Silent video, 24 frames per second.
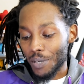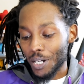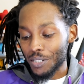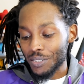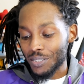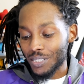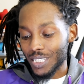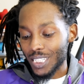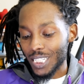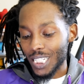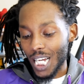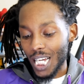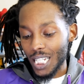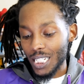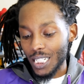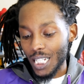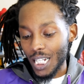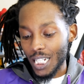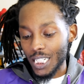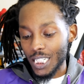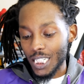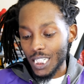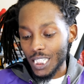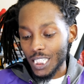Broski, I
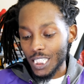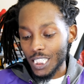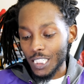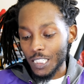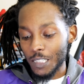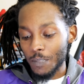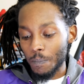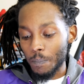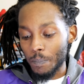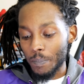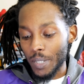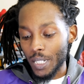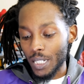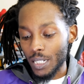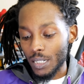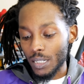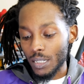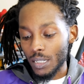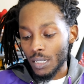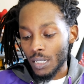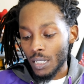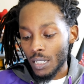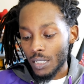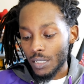like these
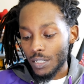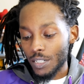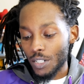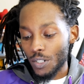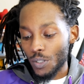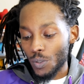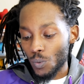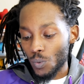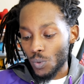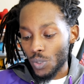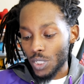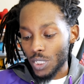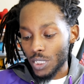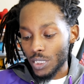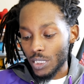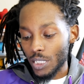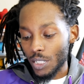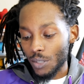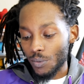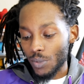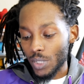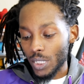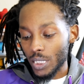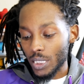better than the ones
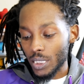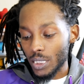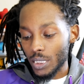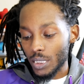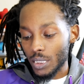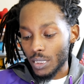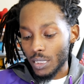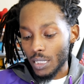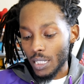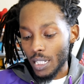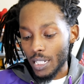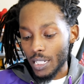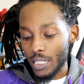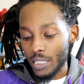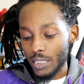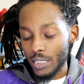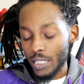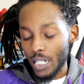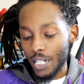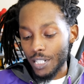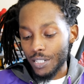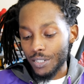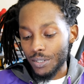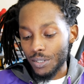that released last
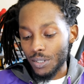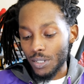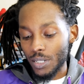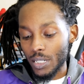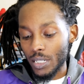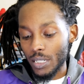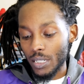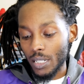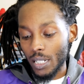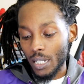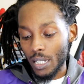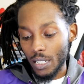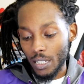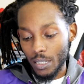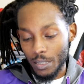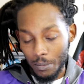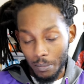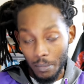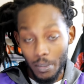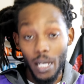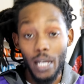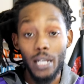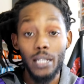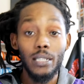night during the
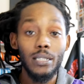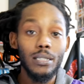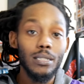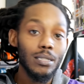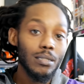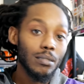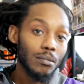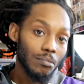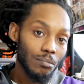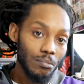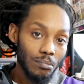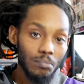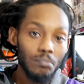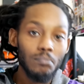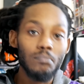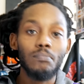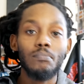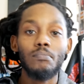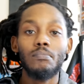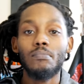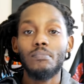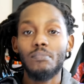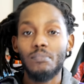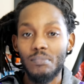game. Hey,
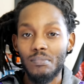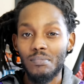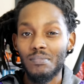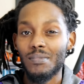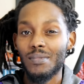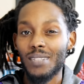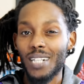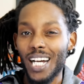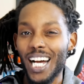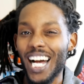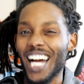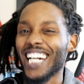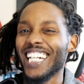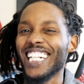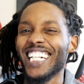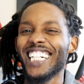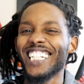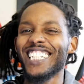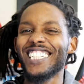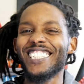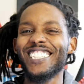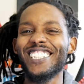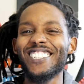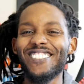I
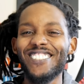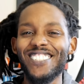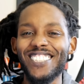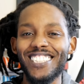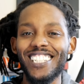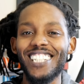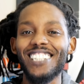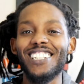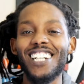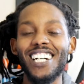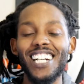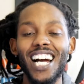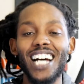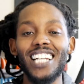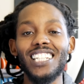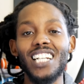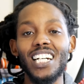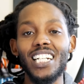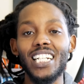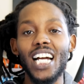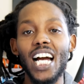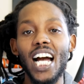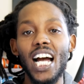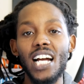kind of too, cause I like I
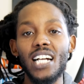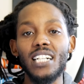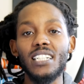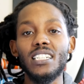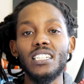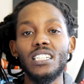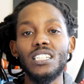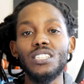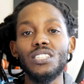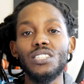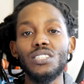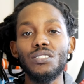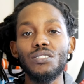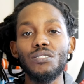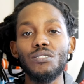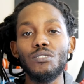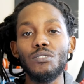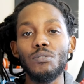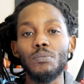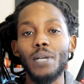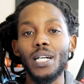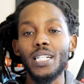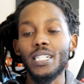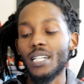like how I cut
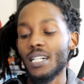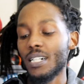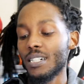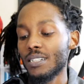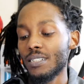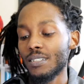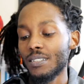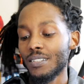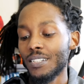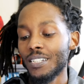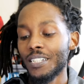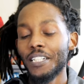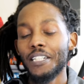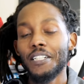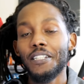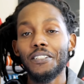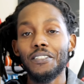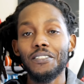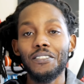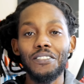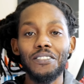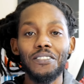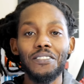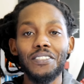shoes, my dog.
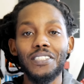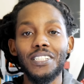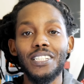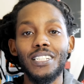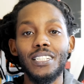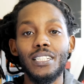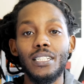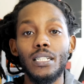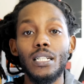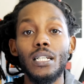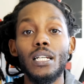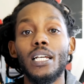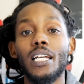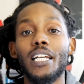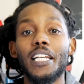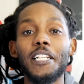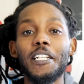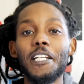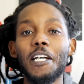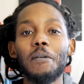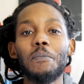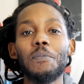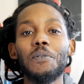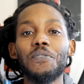You know what I'm saying?
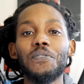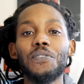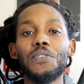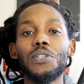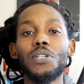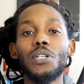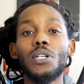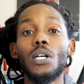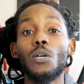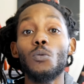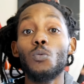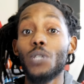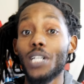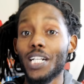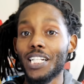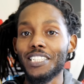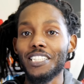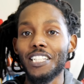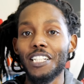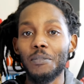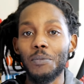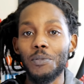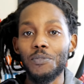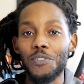And that before, what I
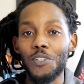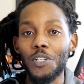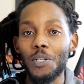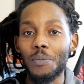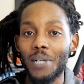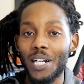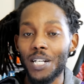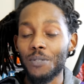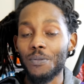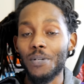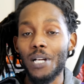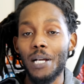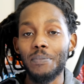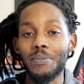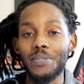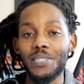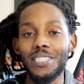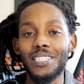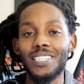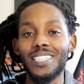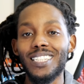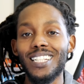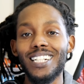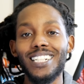said before about the rapper
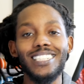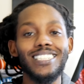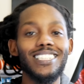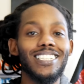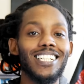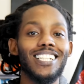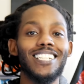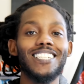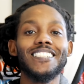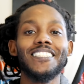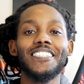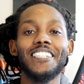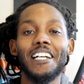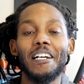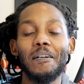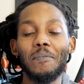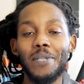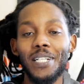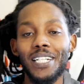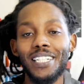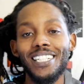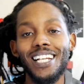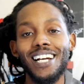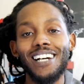shit, like that ain't a shot,
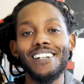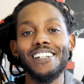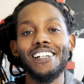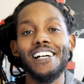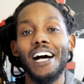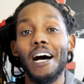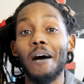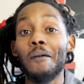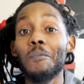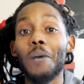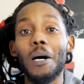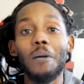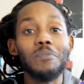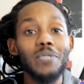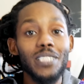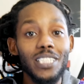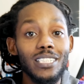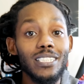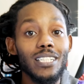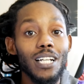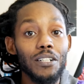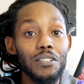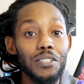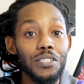man. Y'all, I'm, I'm
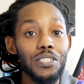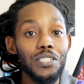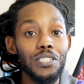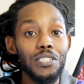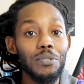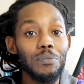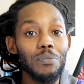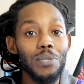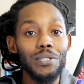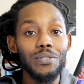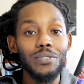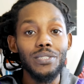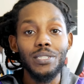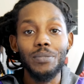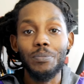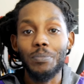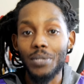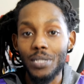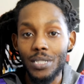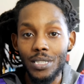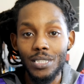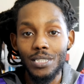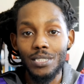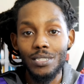just talking shit, broski.
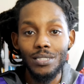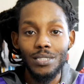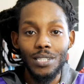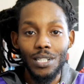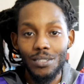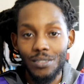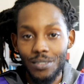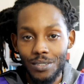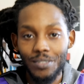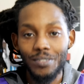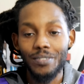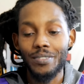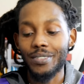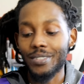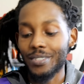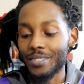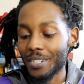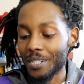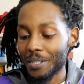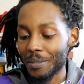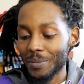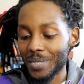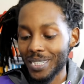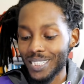Please don't. You
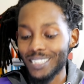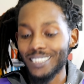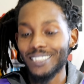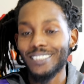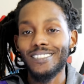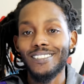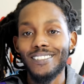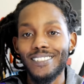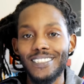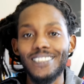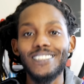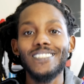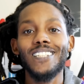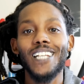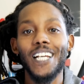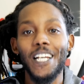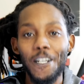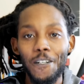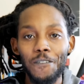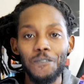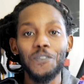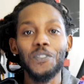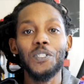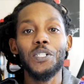know what I mean?
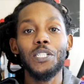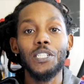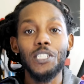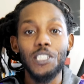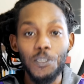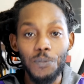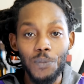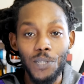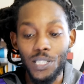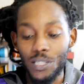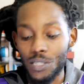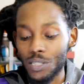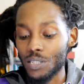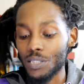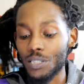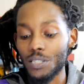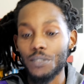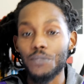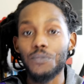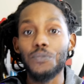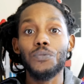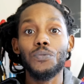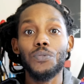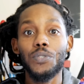Have fun, express
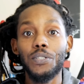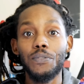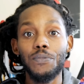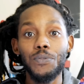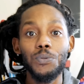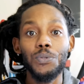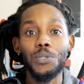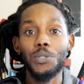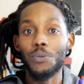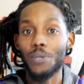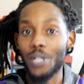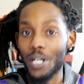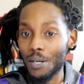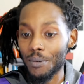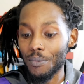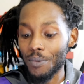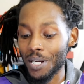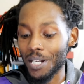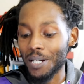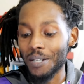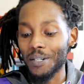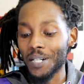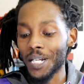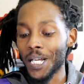yourself. If you want to rap,
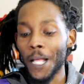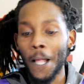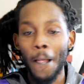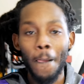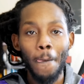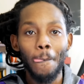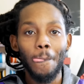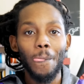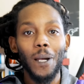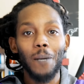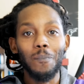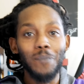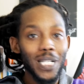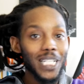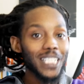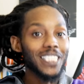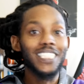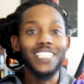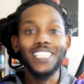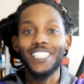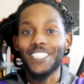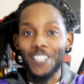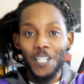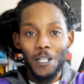rap. I'm not
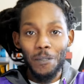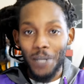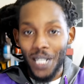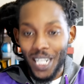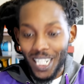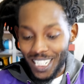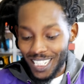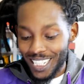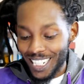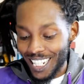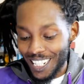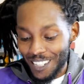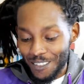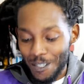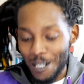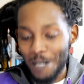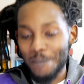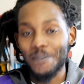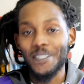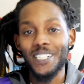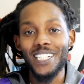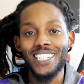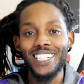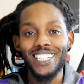telling nobody not to
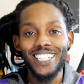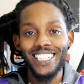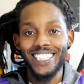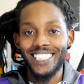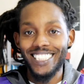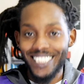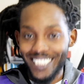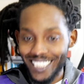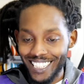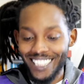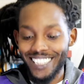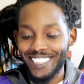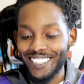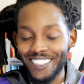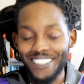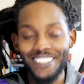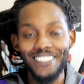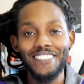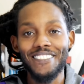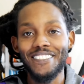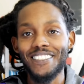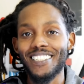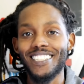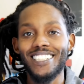rap none of that shit. You know
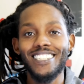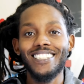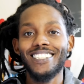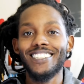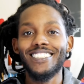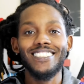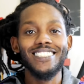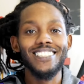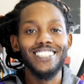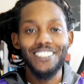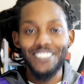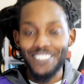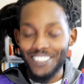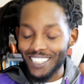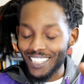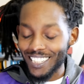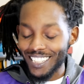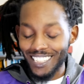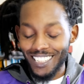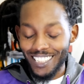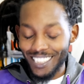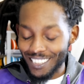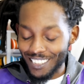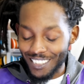what I'm saying? No
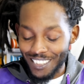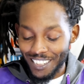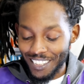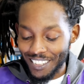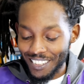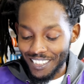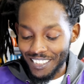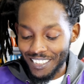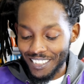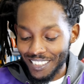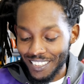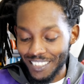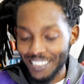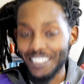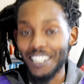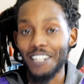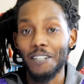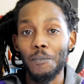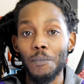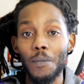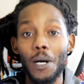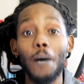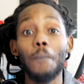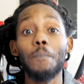sneak this none of that shit.
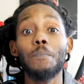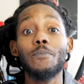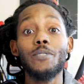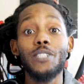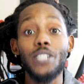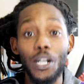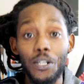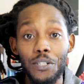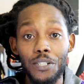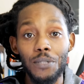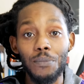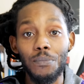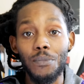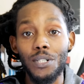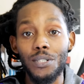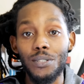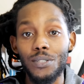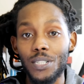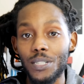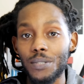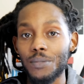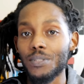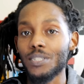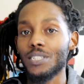I'm, I'm joking,
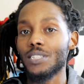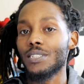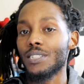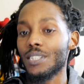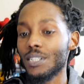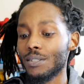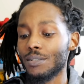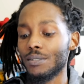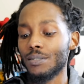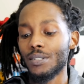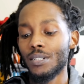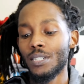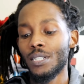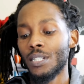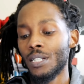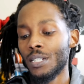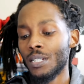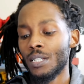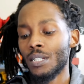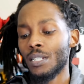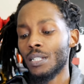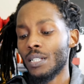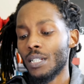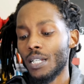bro. That was a joke.
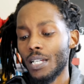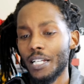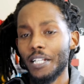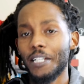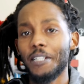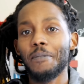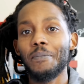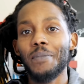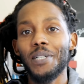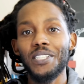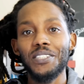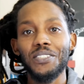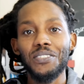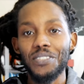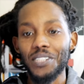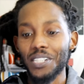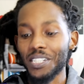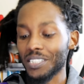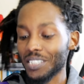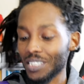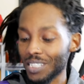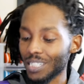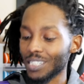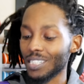Had to make sure
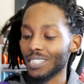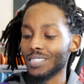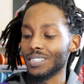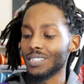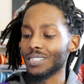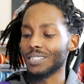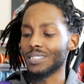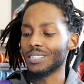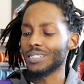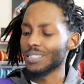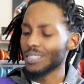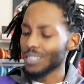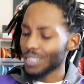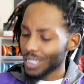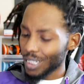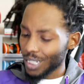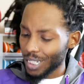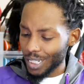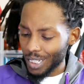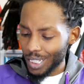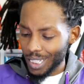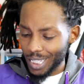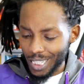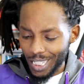I said that
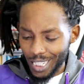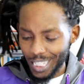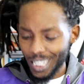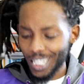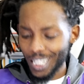shit.